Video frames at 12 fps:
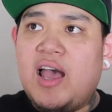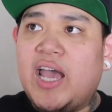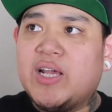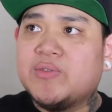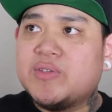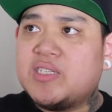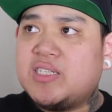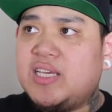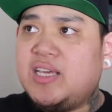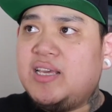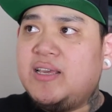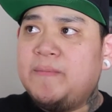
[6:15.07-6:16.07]
I don't
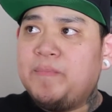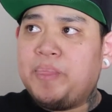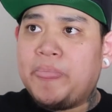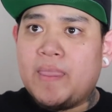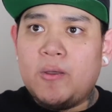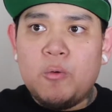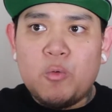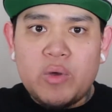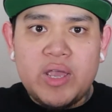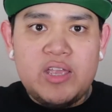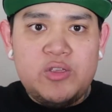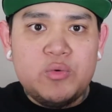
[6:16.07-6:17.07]
see a
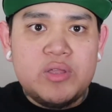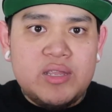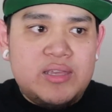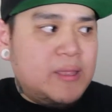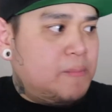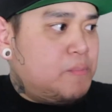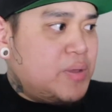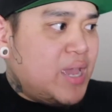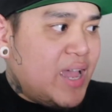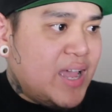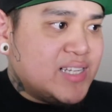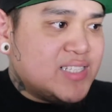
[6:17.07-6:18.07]
way you can get
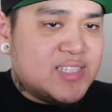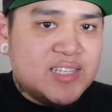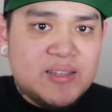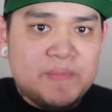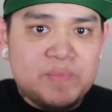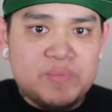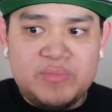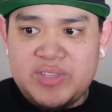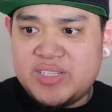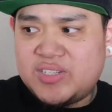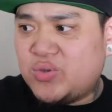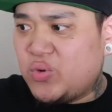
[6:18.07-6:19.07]
past
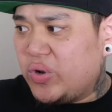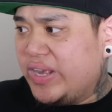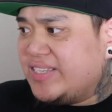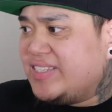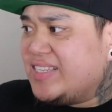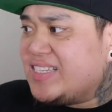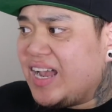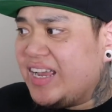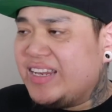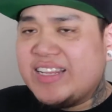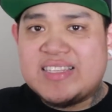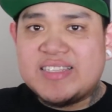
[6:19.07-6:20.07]
this crazy
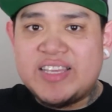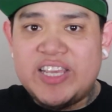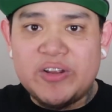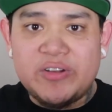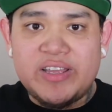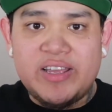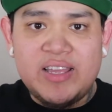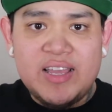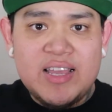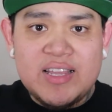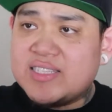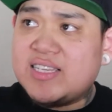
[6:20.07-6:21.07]
tight-knit security
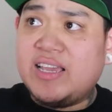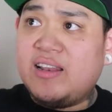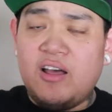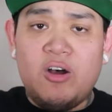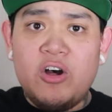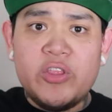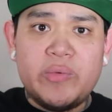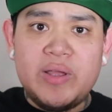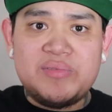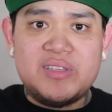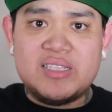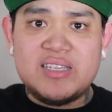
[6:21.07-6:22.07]
to get all the way
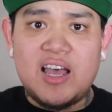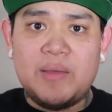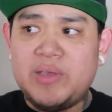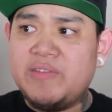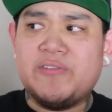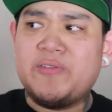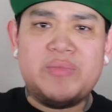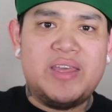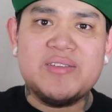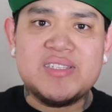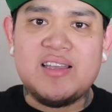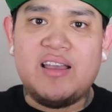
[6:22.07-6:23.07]
up to the top, even from the
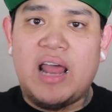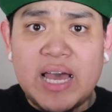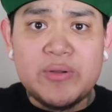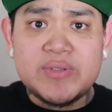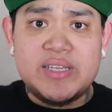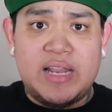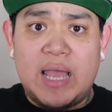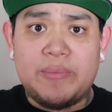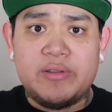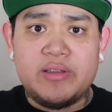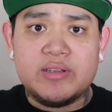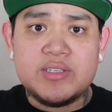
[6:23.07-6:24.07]
outside. I don't see it
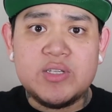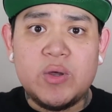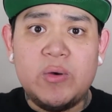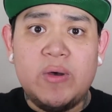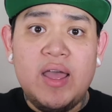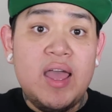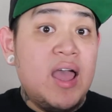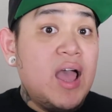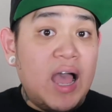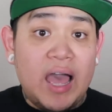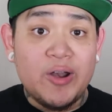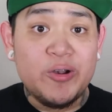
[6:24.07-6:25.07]
happening. So
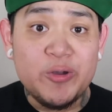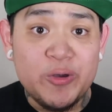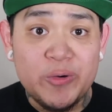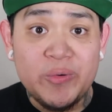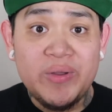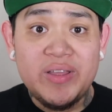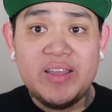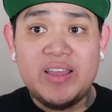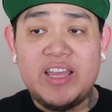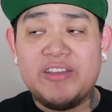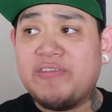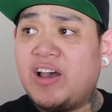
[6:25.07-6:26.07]
I don't know
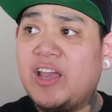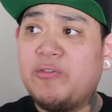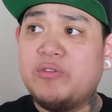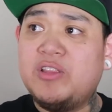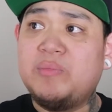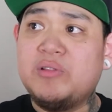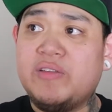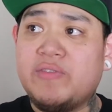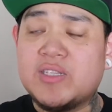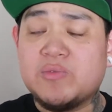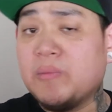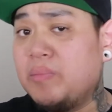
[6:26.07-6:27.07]
if I really believe
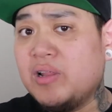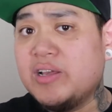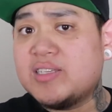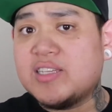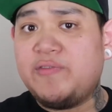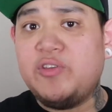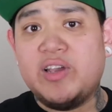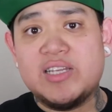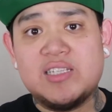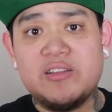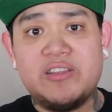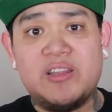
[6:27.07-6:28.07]
this one. Plus, if you
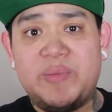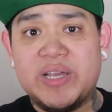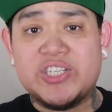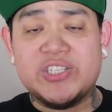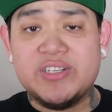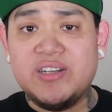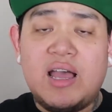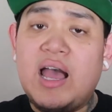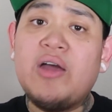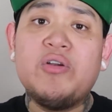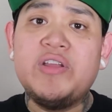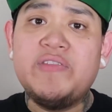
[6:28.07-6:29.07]
guys look in the picture,
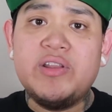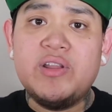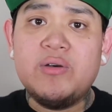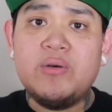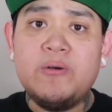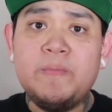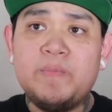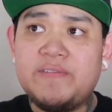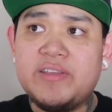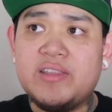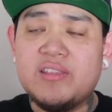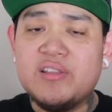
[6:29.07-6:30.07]
I don't even know
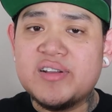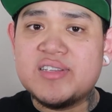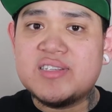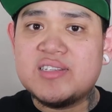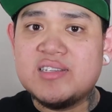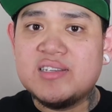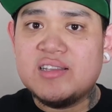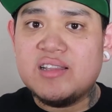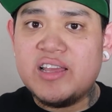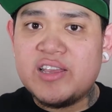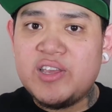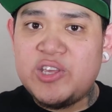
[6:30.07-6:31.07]
if it looks
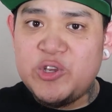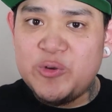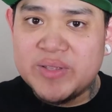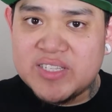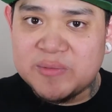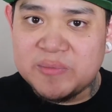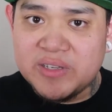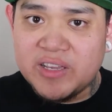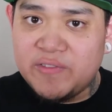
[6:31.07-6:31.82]
like a human to me.